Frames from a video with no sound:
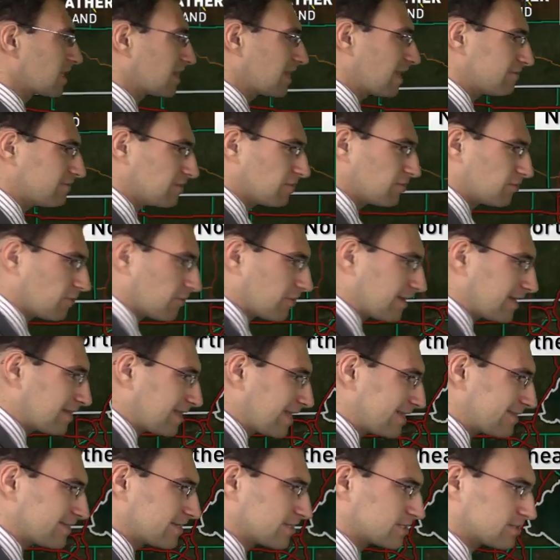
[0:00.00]
at 11:30
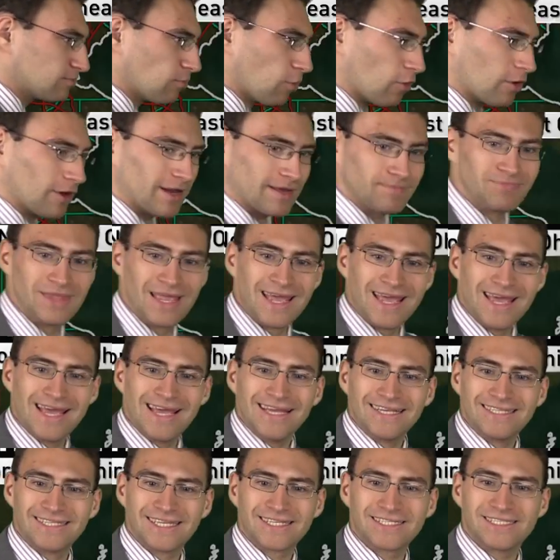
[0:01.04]
late this morning.
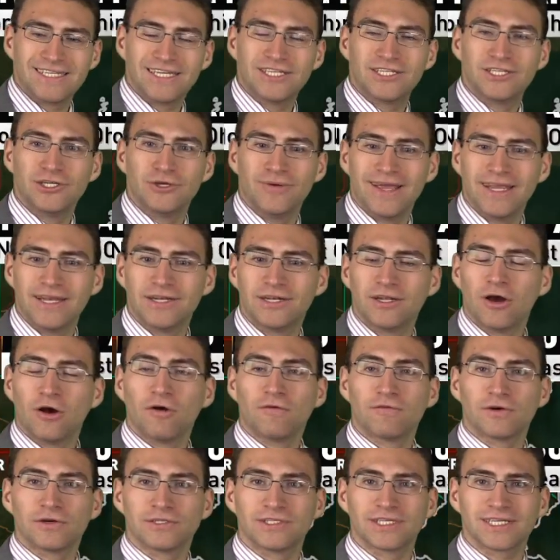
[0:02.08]
62 in
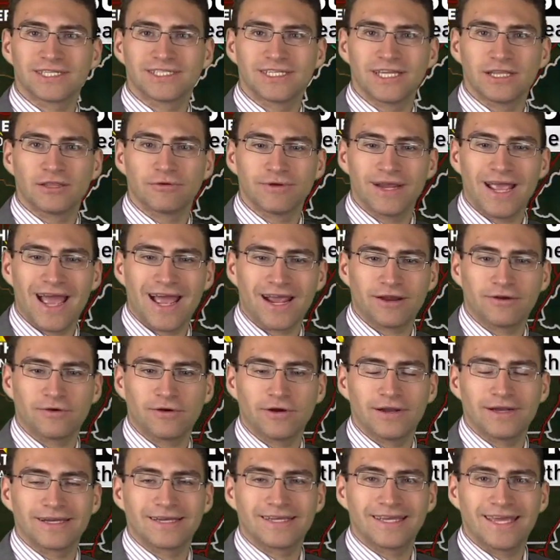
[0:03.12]
Dover, 63
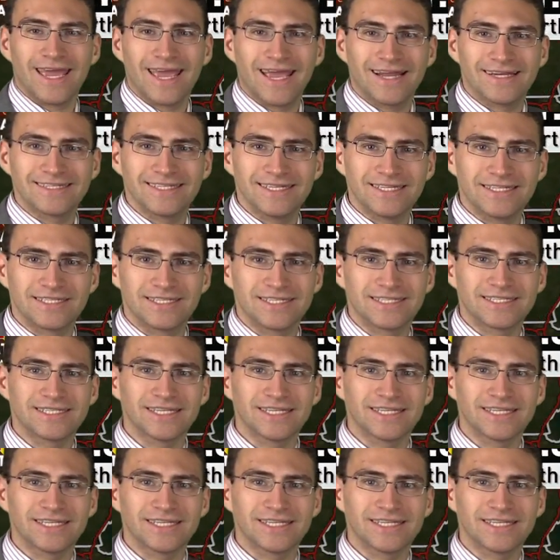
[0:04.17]
Akron, Canton to